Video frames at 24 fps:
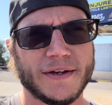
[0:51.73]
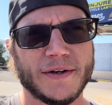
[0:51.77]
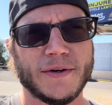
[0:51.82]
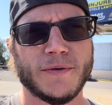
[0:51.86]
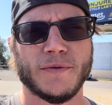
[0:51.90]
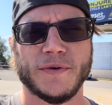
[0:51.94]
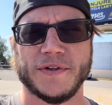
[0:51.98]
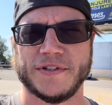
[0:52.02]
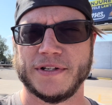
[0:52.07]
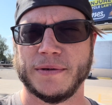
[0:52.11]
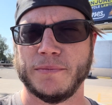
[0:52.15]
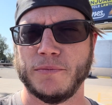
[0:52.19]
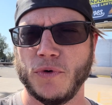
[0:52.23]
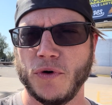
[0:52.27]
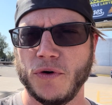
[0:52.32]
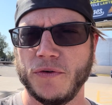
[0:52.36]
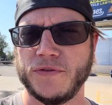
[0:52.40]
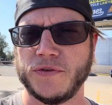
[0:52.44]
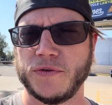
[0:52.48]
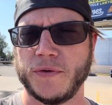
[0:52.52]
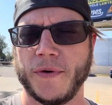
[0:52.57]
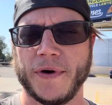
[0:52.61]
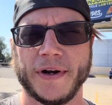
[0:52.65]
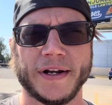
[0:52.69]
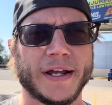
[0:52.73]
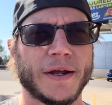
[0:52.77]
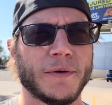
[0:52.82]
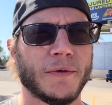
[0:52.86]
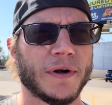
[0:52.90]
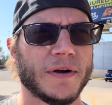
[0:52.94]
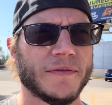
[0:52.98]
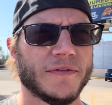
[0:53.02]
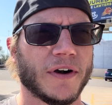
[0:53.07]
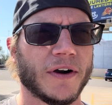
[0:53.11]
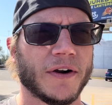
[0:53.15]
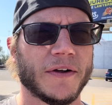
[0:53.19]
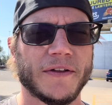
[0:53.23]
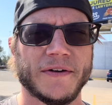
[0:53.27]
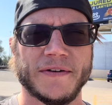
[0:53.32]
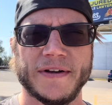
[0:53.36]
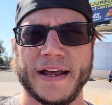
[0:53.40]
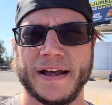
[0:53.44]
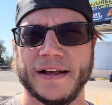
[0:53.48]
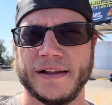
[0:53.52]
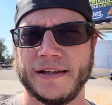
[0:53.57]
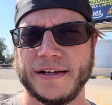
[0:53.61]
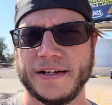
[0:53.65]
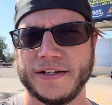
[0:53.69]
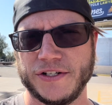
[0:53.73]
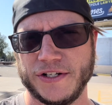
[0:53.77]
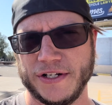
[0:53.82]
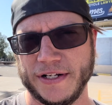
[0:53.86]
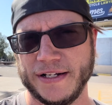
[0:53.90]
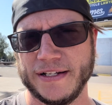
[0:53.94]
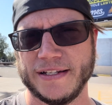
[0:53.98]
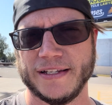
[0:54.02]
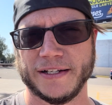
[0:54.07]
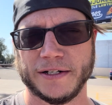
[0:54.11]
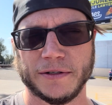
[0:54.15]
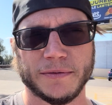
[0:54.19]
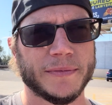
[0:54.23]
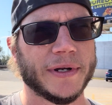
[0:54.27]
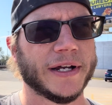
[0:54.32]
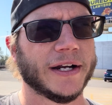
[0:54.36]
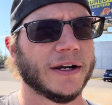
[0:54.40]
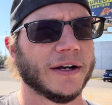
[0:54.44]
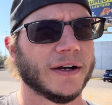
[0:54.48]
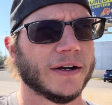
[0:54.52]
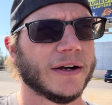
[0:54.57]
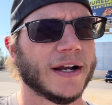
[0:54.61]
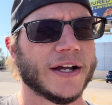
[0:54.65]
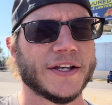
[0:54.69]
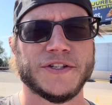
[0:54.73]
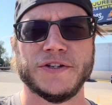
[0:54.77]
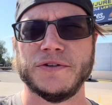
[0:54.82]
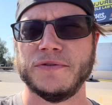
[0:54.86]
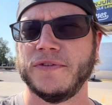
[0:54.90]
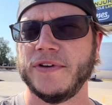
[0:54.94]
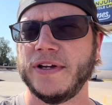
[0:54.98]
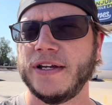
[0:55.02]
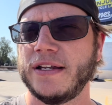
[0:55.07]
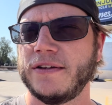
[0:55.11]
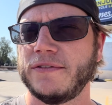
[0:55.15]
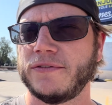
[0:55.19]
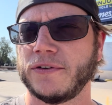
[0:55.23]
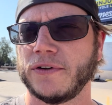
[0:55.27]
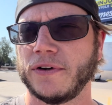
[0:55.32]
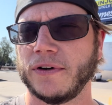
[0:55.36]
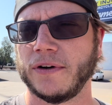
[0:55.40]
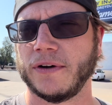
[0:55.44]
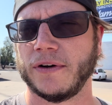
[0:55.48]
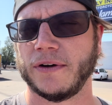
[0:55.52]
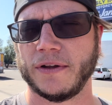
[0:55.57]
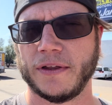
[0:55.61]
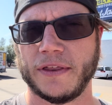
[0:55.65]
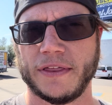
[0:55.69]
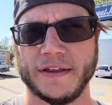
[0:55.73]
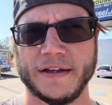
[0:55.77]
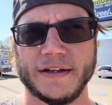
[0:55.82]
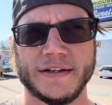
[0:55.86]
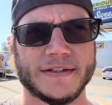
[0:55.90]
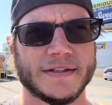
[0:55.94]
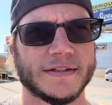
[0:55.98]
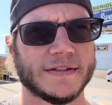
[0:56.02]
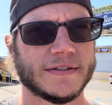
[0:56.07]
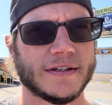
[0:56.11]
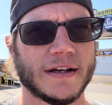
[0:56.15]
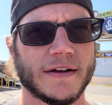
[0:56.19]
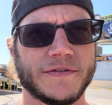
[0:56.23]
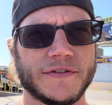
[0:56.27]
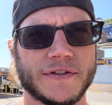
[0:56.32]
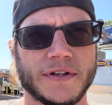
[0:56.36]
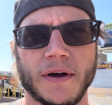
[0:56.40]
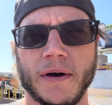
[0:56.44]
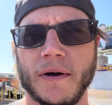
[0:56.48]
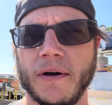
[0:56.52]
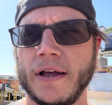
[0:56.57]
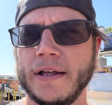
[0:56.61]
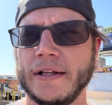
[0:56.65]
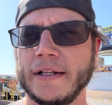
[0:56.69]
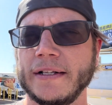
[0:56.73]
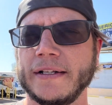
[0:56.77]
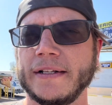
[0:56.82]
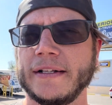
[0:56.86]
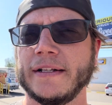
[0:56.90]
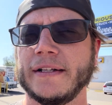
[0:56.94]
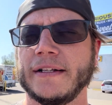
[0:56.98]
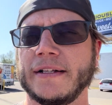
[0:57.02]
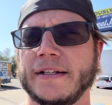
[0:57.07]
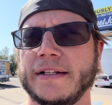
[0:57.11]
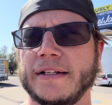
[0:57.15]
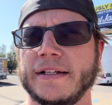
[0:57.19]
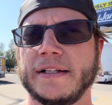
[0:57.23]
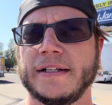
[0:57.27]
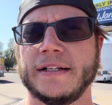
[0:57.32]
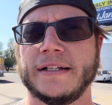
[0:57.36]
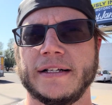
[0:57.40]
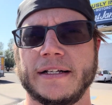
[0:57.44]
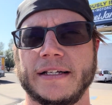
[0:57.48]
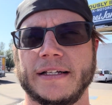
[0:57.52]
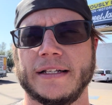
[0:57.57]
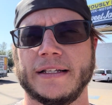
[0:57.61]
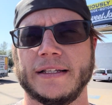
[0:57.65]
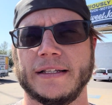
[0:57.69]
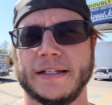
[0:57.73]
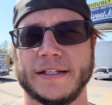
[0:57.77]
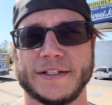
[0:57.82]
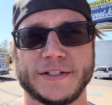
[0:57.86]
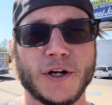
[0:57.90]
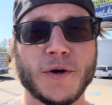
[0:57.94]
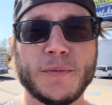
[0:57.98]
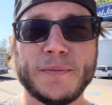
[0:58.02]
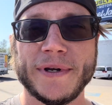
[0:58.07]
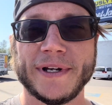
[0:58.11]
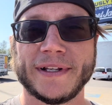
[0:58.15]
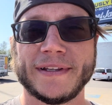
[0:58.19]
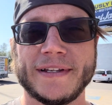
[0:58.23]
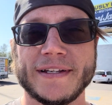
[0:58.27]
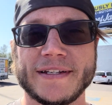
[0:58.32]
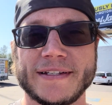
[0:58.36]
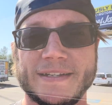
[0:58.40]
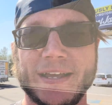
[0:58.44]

with some moves we want to get rid of our other daily, and she needs a little bigger SUV for things and stuff, so let's go pick this